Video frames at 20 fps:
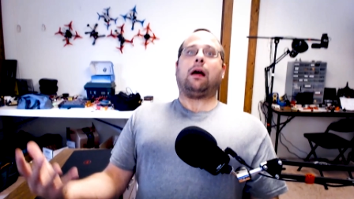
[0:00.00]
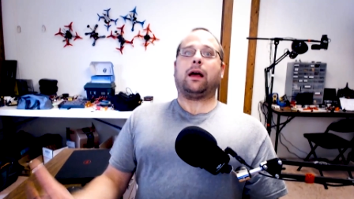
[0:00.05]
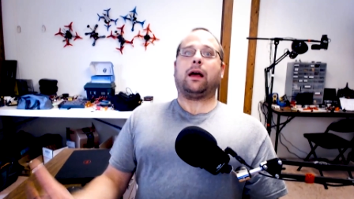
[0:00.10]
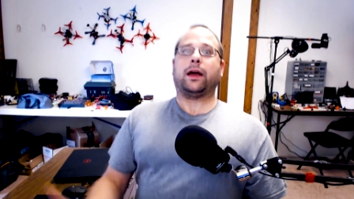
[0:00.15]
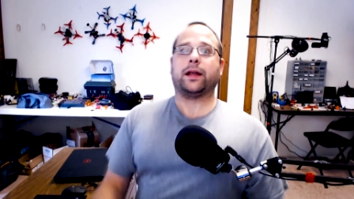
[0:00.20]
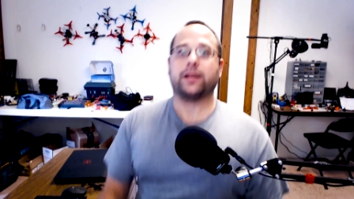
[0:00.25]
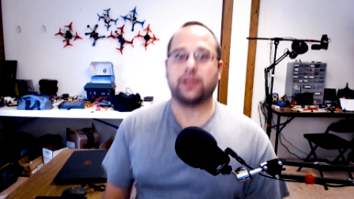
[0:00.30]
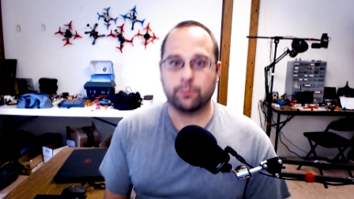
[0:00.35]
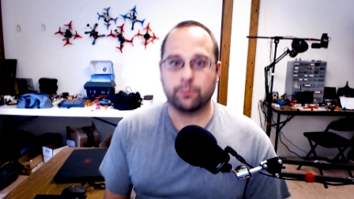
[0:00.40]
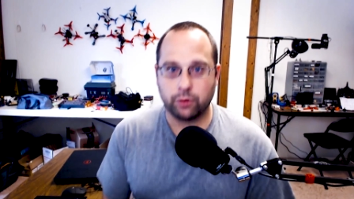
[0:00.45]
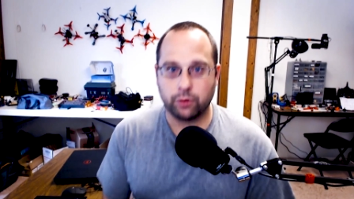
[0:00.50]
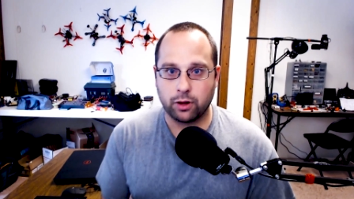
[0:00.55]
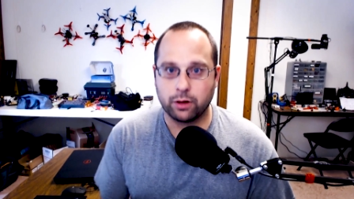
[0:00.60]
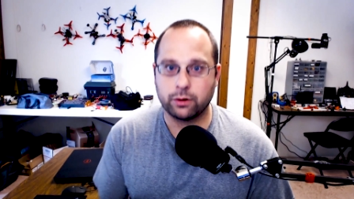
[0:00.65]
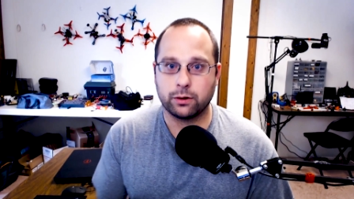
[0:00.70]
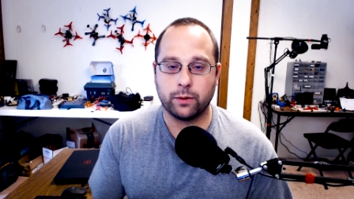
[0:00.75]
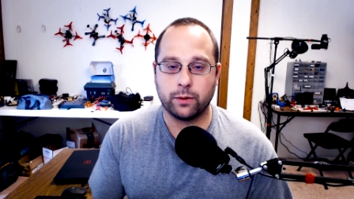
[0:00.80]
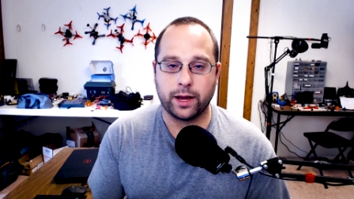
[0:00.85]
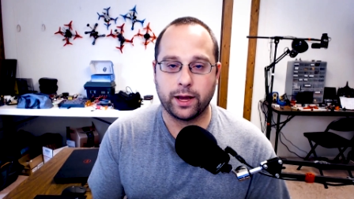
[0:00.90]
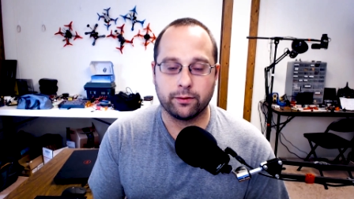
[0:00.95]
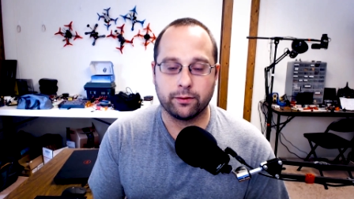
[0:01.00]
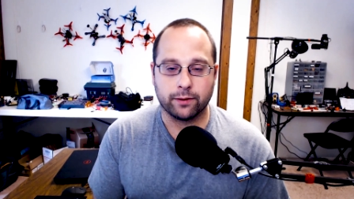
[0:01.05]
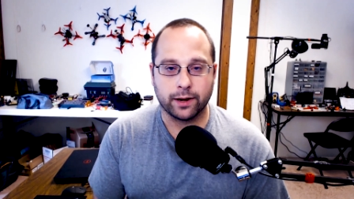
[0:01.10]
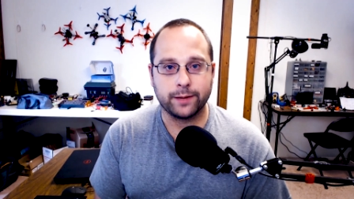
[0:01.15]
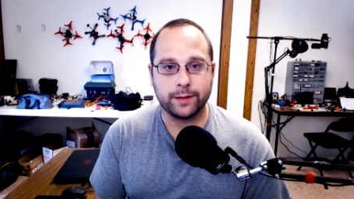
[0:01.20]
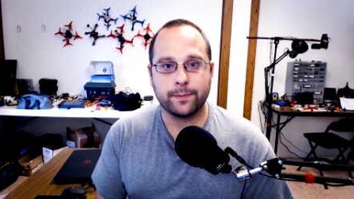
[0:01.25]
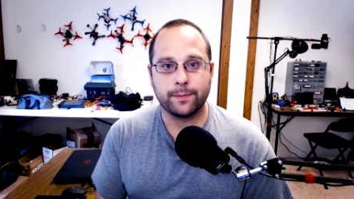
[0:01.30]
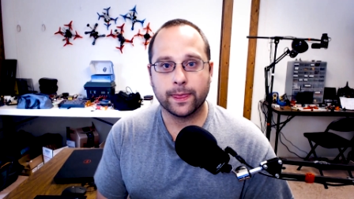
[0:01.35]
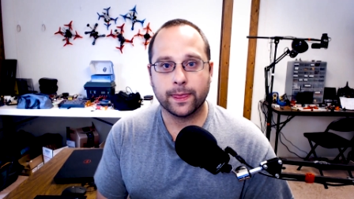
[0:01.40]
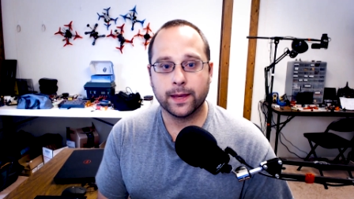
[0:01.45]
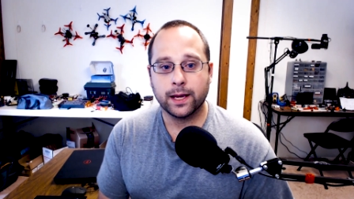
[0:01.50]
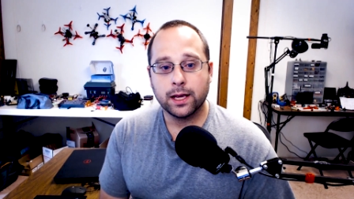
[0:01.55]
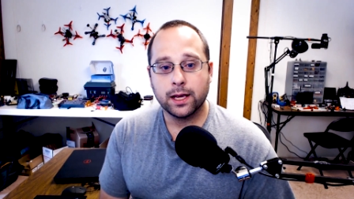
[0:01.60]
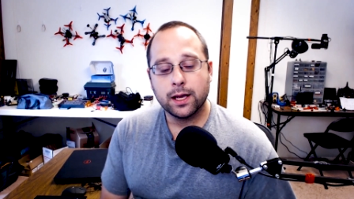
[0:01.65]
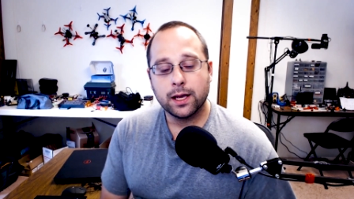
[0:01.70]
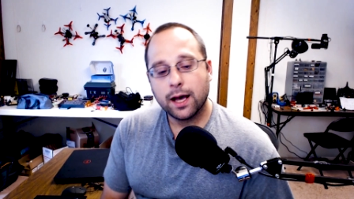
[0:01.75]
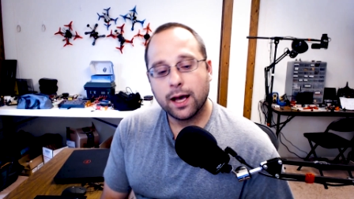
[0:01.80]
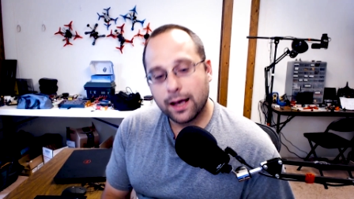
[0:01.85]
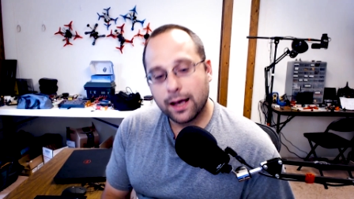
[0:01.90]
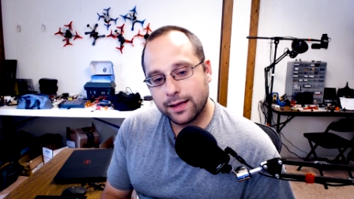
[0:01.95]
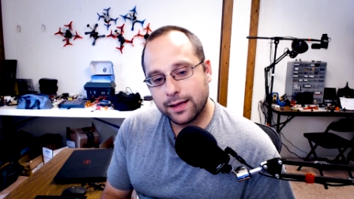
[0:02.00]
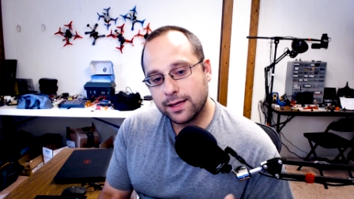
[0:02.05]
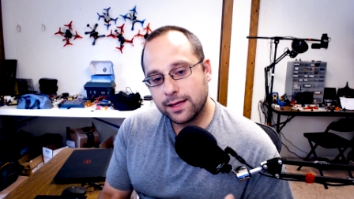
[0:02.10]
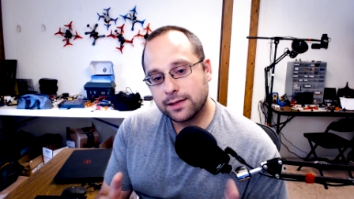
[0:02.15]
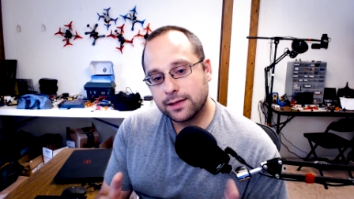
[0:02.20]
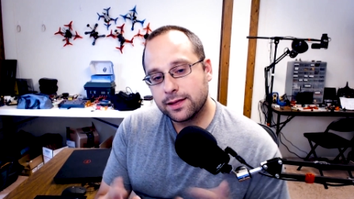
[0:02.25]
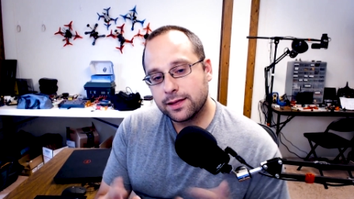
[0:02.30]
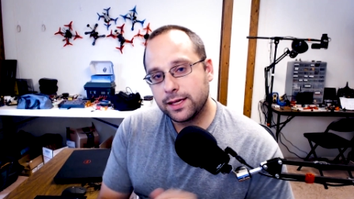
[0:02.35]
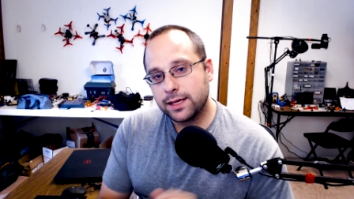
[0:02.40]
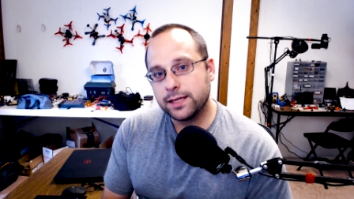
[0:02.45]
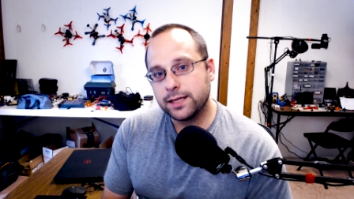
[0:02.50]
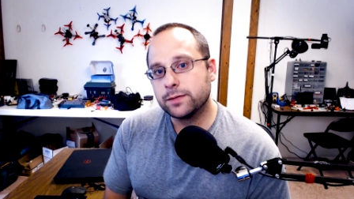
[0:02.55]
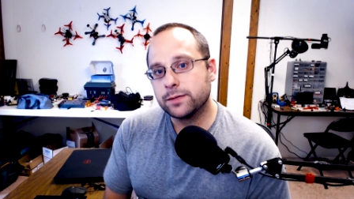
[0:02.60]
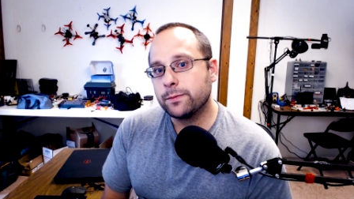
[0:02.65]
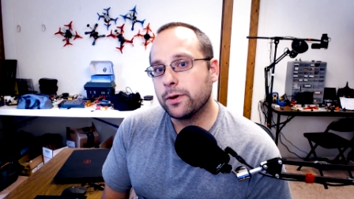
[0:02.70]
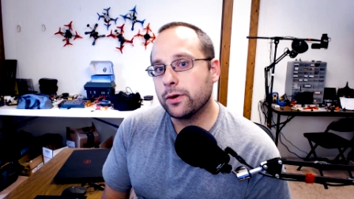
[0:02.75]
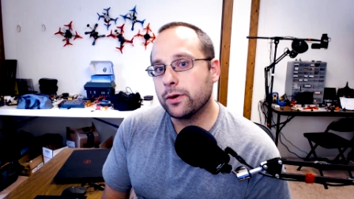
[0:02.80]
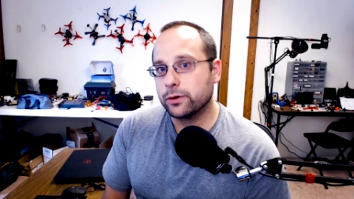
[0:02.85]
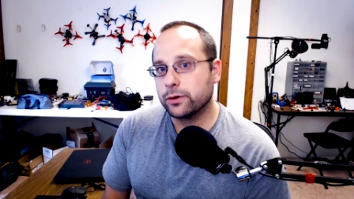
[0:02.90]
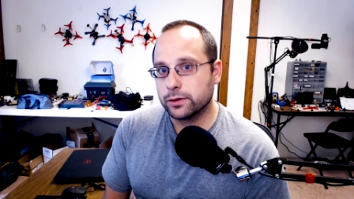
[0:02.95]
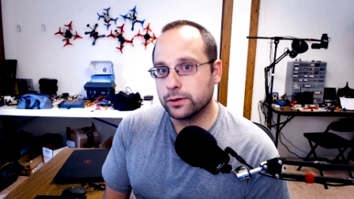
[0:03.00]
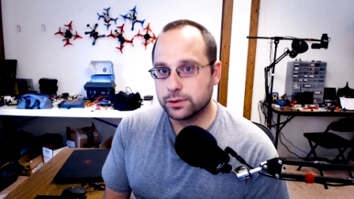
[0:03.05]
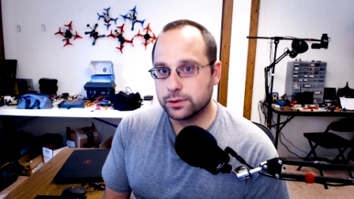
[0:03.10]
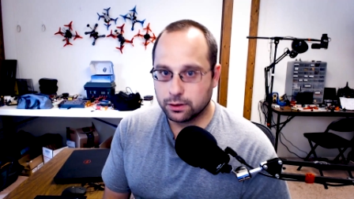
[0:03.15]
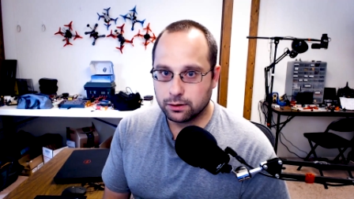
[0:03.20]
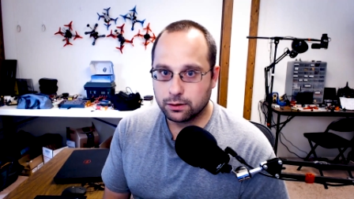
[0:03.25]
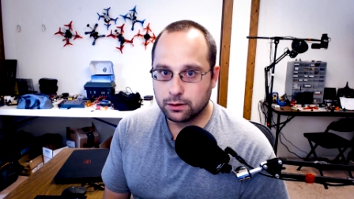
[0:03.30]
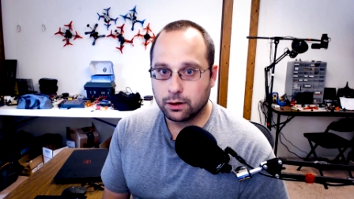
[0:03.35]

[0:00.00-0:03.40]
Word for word: and you're blown away, right? I think these motors